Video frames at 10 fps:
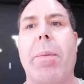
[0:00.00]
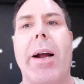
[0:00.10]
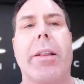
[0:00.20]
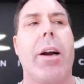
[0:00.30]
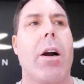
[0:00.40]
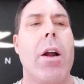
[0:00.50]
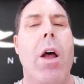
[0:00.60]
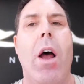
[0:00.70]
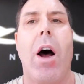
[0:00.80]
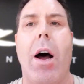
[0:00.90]
back there.
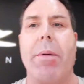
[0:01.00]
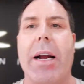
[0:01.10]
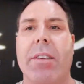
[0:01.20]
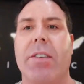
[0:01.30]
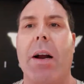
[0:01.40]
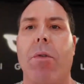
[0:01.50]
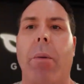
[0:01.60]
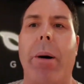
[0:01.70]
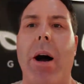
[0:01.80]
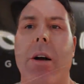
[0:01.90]
You got several
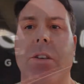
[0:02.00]
bars